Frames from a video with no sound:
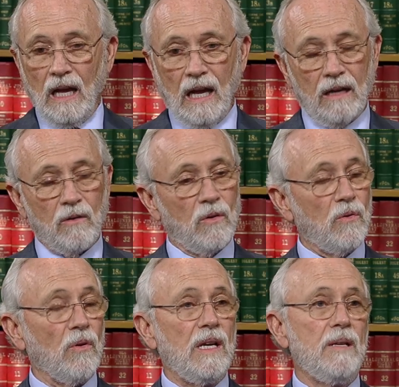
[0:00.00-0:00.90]
I grow
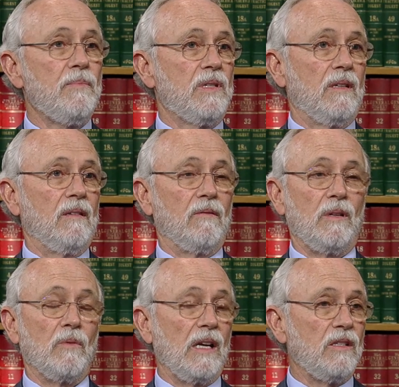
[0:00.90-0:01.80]
grapes,
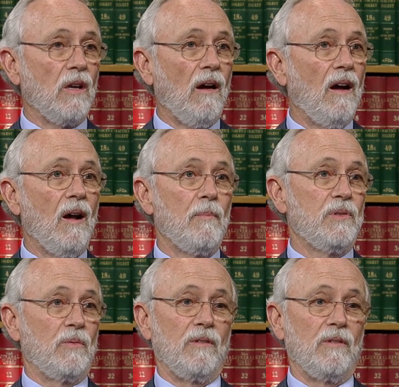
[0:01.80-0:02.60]
we raise hops,